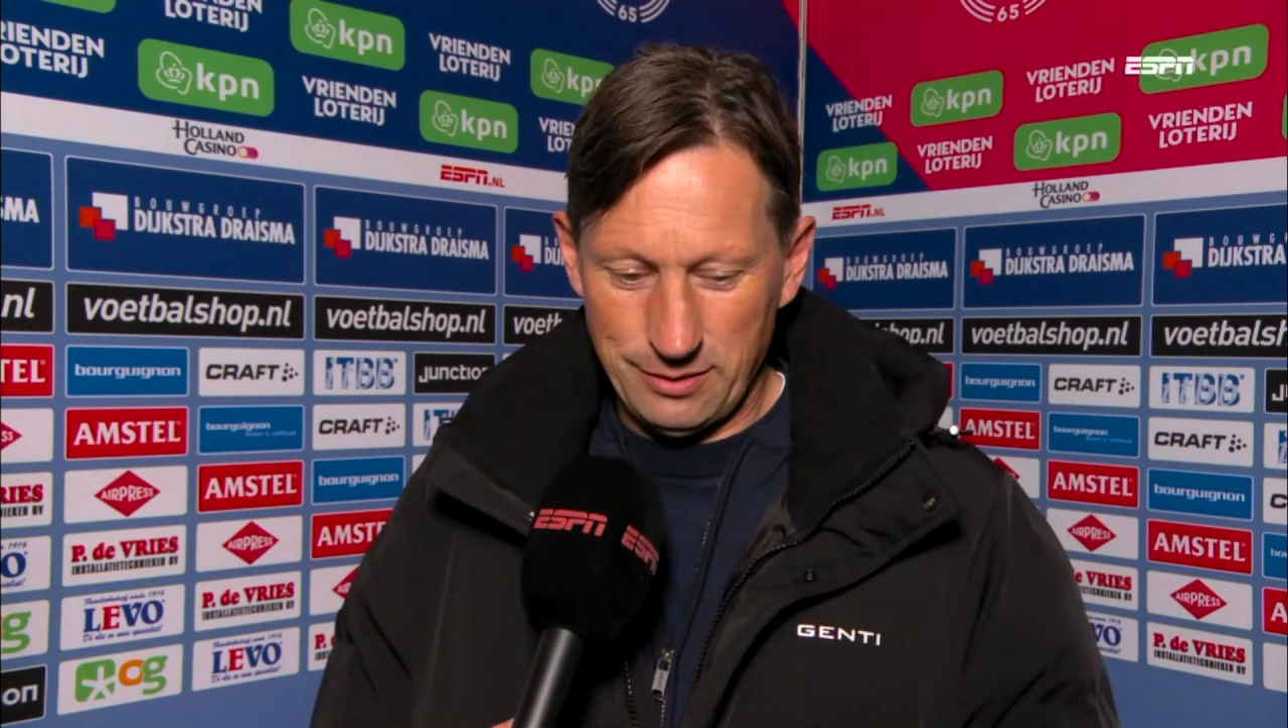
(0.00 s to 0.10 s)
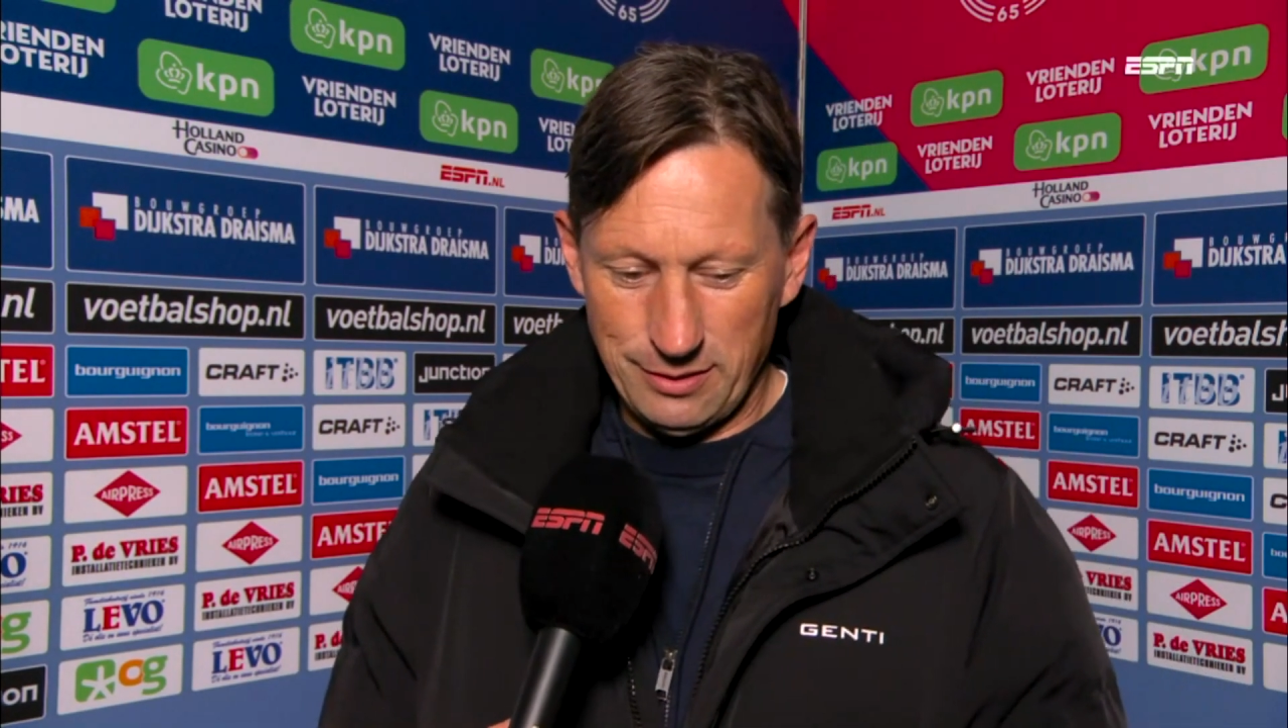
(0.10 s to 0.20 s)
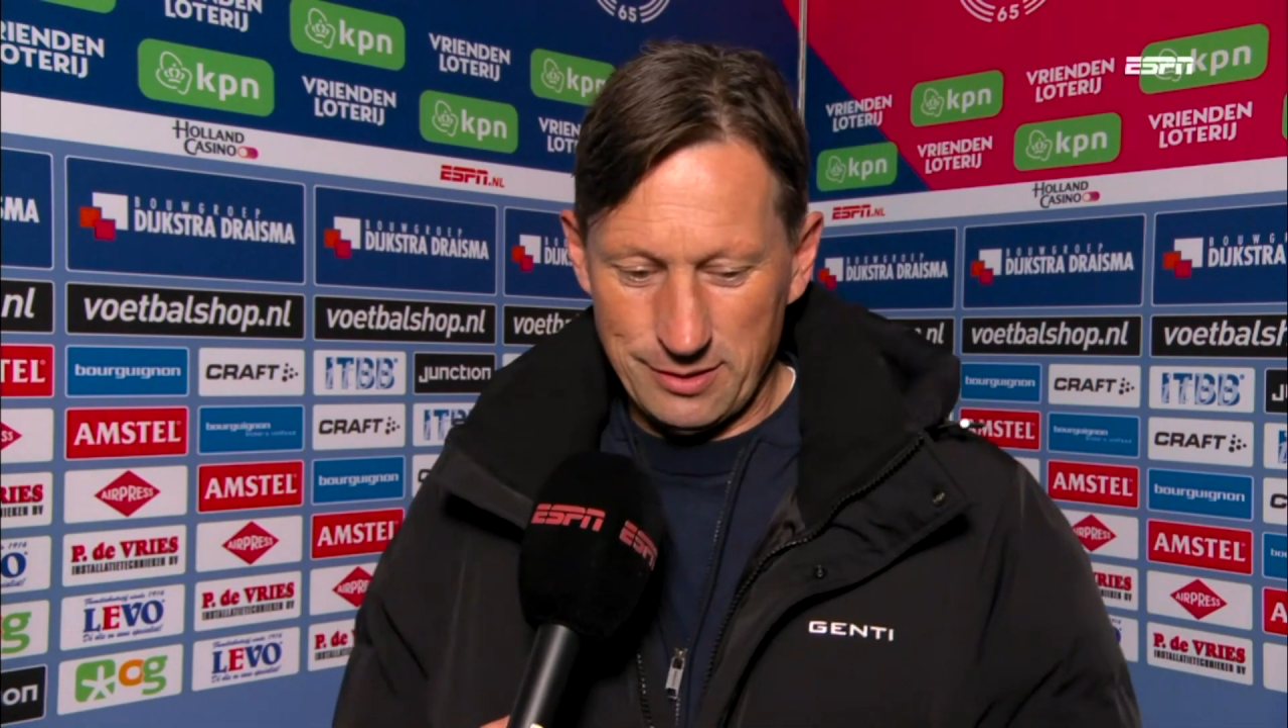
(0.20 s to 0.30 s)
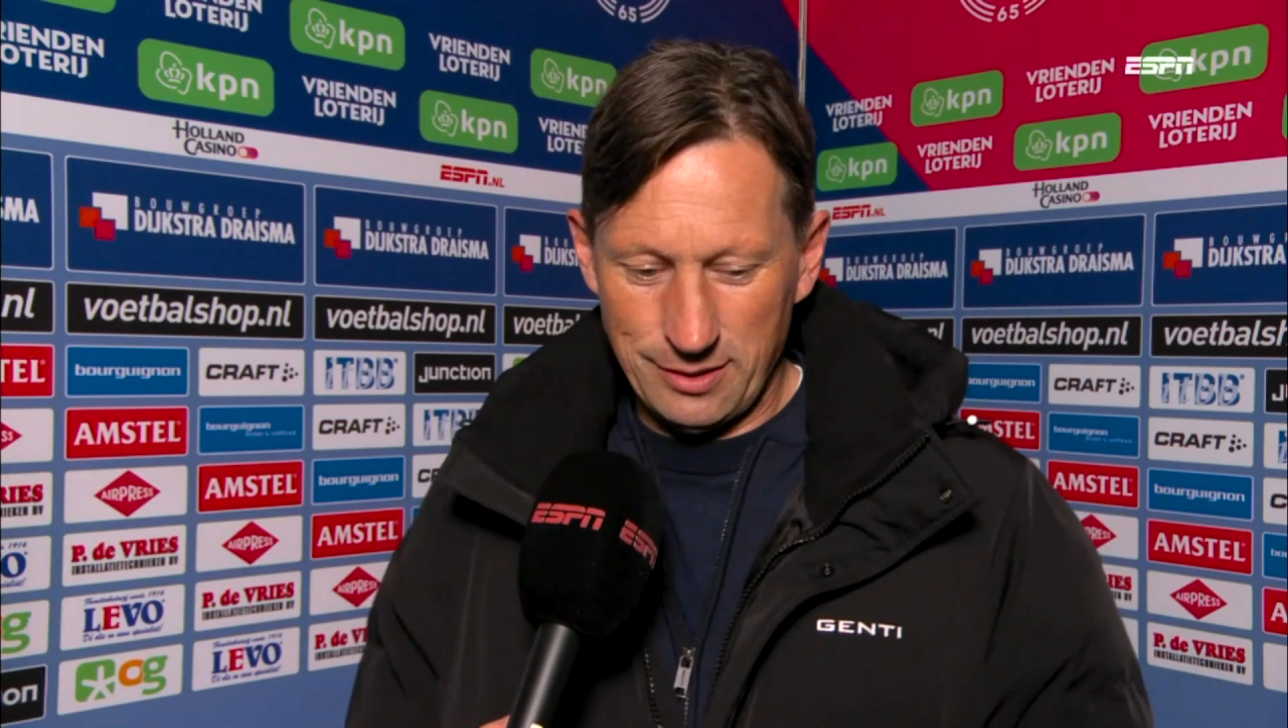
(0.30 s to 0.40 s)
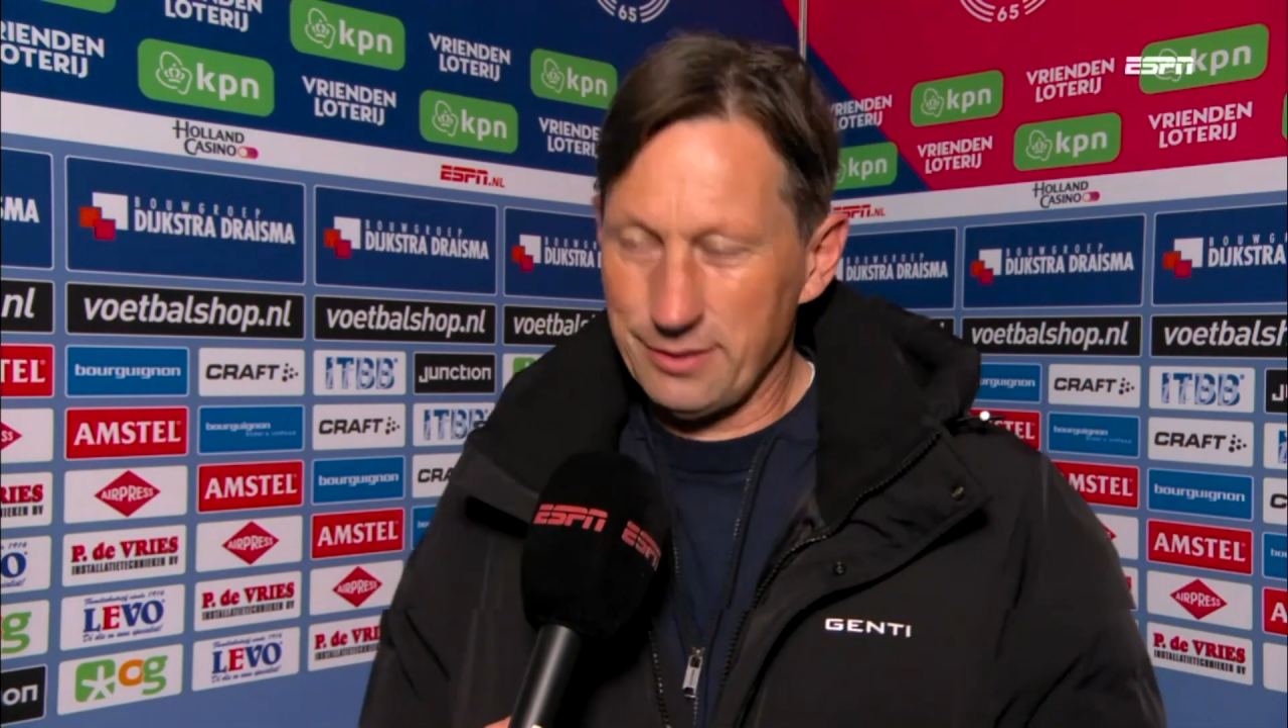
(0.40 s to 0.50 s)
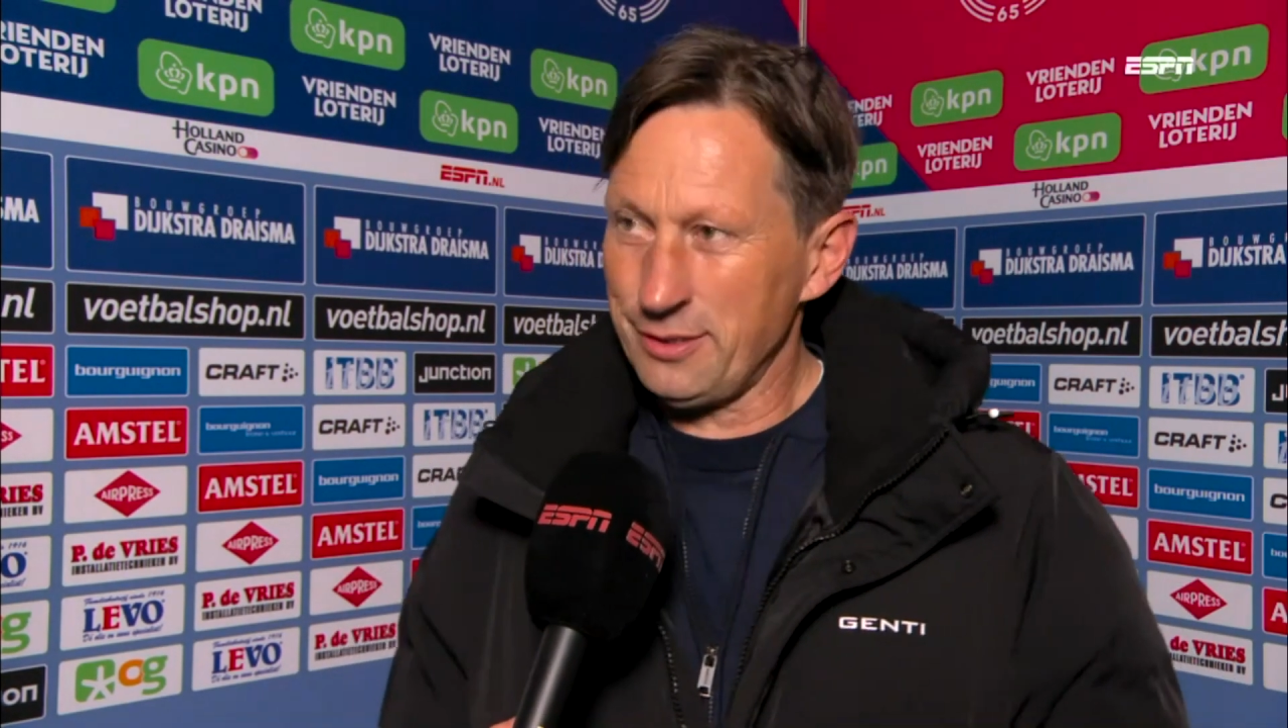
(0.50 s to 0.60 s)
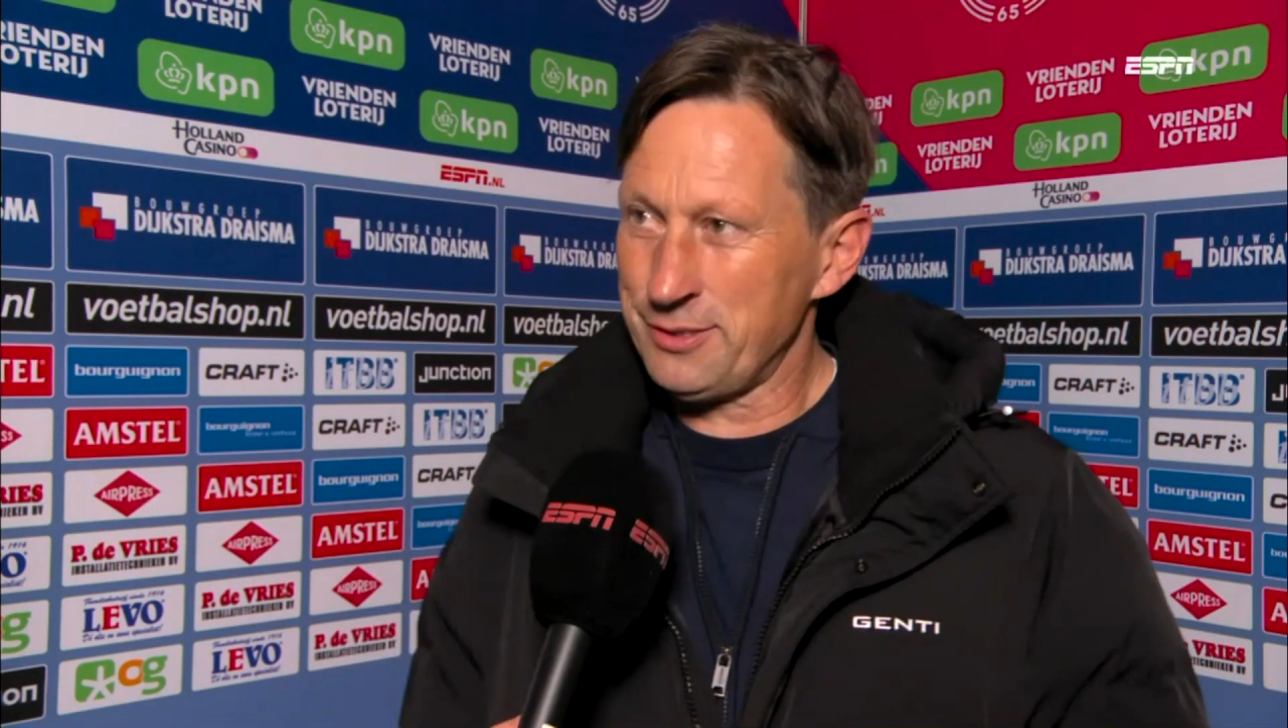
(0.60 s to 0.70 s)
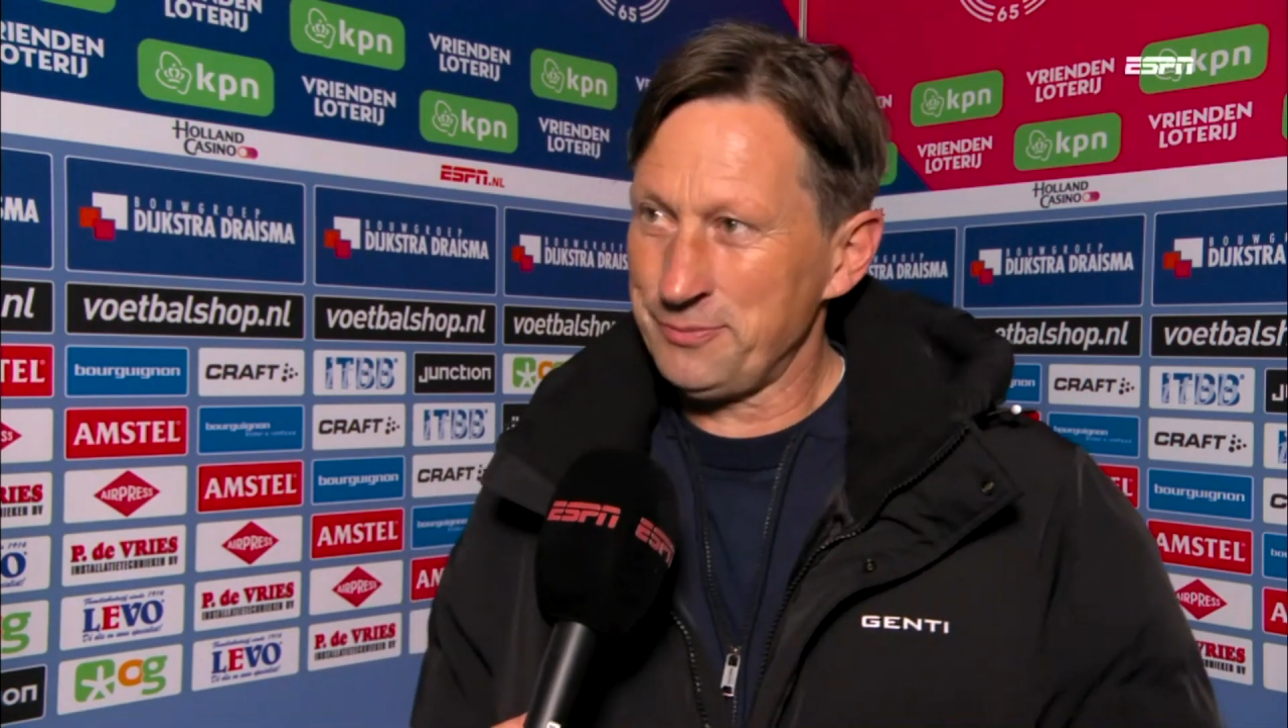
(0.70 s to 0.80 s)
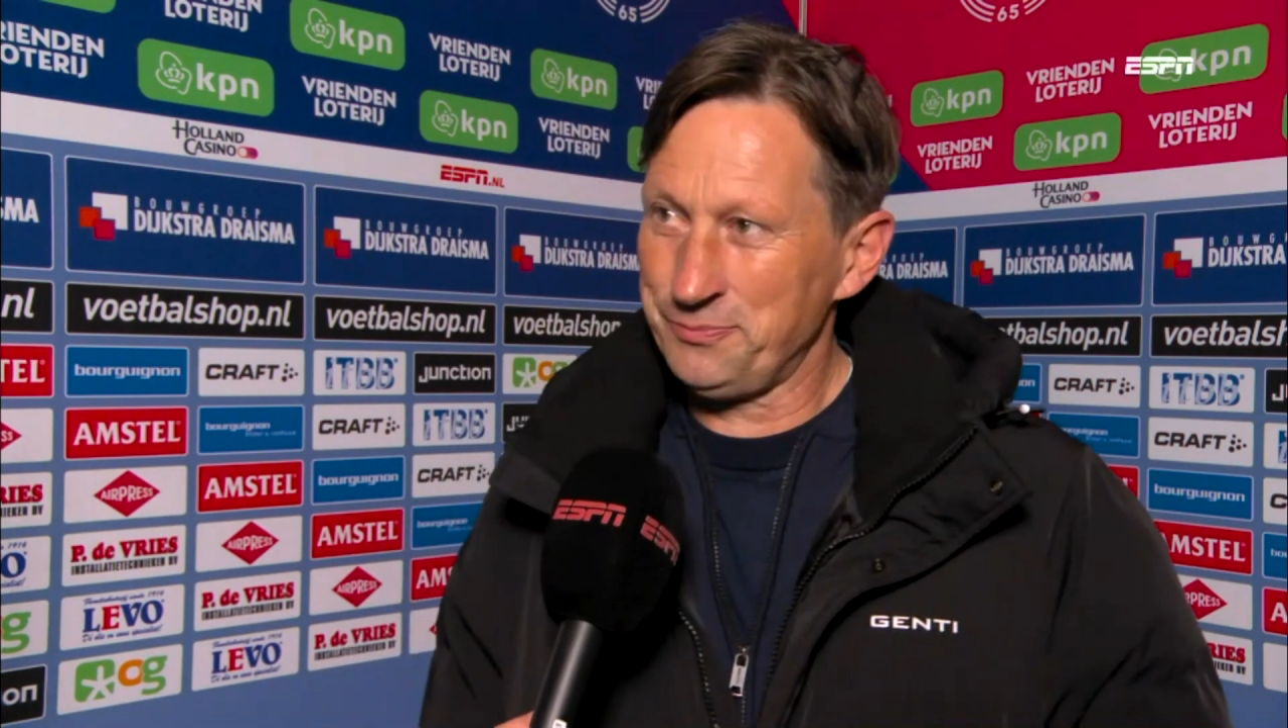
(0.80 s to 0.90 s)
it is like it is.